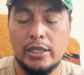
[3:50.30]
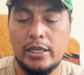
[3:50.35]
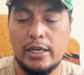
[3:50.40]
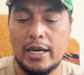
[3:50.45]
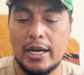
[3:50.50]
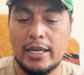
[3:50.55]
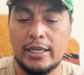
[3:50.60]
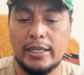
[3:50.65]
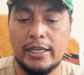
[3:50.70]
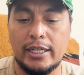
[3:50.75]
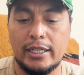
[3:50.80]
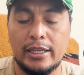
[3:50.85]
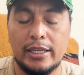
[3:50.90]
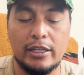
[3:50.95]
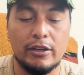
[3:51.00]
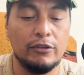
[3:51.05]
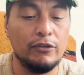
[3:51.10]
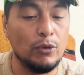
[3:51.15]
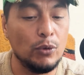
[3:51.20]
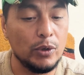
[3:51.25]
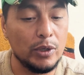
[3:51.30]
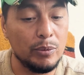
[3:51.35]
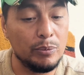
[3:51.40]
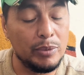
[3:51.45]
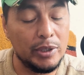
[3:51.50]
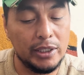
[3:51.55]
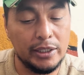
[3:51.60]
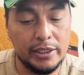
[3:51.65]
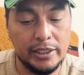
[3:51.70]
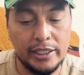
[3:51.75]
I like the
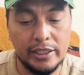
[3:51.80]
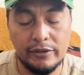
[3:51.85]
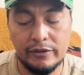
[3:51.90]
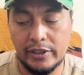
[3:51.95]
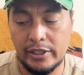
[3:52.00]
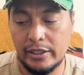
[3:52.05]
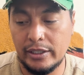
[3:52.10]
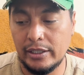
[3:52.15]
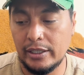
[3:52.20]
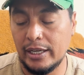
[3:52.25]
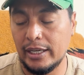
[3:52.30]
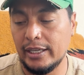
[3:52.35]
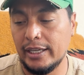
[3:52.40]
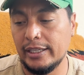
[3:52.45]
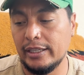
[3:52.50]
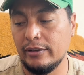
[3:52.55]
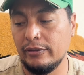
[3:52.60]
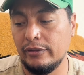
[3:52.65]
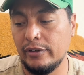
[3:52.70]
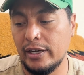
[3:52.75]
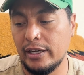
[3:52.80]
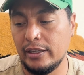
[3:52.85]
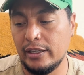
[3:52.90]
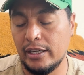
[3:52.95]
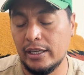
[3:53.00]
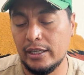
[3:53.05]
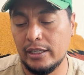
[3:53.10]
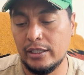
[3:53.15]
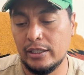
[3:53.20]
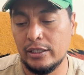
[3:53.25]
affordability of it. I like the fact
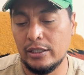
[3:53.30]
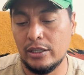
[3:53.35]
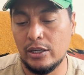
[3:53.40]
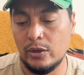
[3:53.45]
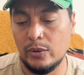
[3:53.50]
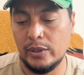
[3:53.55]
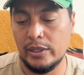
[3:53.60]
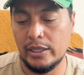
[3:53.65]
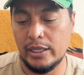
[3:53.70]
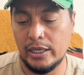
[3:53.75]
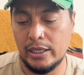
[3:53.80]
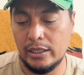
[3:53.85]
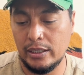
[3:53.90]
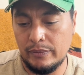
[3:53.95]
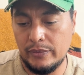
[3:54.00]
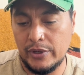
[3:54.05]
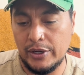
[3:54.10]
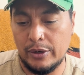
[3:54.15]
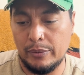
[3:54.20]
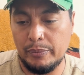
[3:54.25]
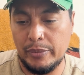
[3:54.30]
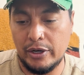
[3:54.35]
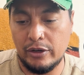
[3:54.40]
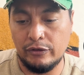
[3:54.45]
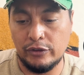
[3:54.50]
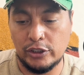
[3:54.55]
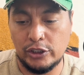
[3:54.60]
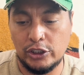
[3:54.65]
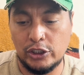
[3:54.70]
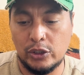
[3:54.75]
that knowing that they're a
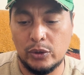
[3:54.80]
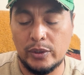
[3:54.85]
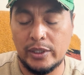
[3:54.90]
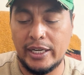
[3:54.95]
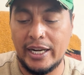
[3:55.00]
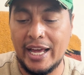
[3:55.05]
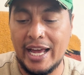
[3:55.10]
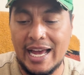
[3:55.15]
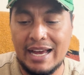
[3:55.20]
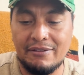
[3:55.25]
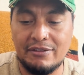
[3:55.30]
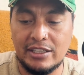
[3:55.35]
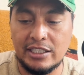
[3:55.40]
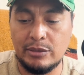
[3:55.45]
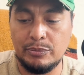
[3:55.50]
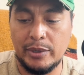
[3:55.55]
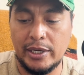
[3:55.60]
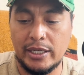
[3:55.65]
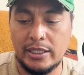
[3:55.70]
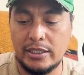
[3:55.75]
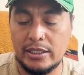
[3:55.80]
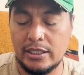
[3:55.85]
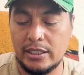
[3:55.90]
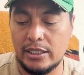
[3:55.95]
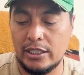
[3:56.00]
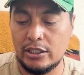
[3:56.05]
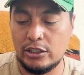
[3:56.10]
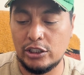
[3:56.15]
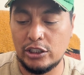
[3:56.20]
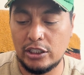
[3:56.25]
barefoot shoe and that I have the space
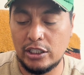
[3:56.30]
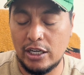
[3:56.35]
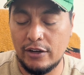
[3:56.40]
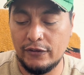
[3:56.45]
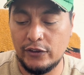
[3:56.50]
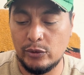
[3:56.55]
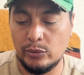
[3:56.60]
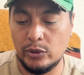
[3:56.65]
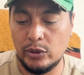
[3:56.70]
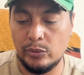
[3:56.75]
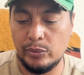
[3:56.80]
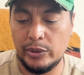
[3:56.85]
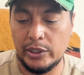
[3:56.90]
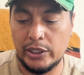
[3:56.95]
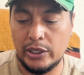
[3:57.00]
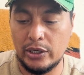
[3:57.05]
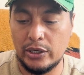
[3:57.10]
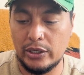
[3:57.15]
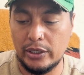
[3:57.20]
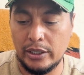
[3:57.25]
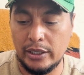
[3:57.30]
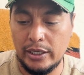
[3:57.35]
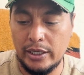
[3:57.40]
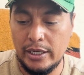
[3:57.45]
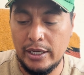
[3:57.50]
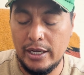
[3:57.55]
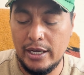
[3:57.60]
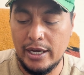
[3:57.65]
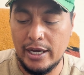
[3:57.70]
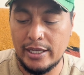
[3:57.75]
and they're just comfortable to put on
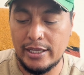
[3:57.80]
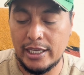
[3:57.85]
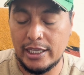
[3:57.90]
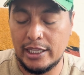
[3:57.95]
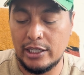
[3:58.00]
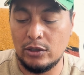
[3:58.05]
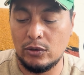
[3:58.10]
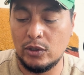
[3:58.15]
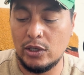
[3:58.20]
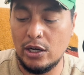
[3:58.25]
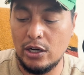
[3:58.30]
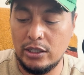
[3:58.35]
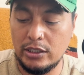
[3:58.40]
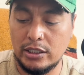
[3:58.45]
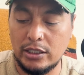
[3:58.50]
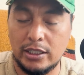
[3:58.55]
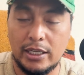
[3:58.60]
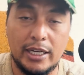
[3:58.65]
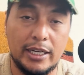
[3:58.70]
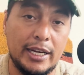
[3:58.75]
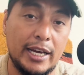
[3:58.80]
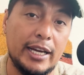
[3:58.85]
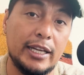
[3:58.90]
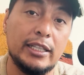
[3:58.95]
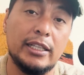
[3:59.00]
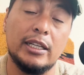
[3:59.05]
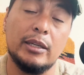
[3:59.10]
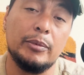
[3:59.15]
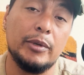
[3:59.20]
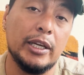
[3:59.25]
and that they don't cost a lot, I
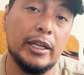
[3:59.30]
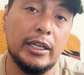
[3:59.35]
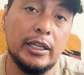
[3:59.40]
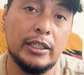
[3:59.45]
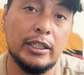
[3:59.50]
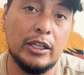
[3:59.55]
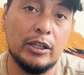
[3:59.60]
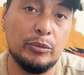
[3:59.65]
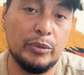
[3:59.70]
ended up getting another